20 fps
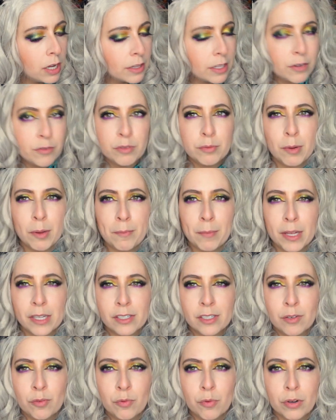think it was my
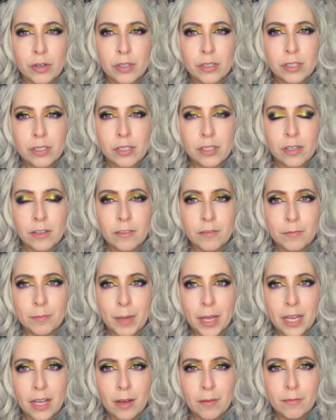best and worst of
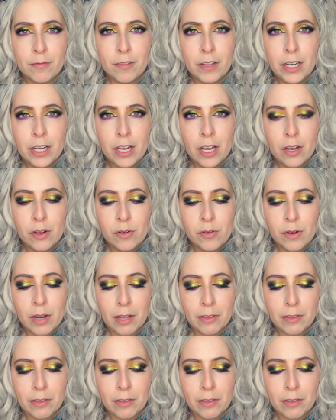makeup video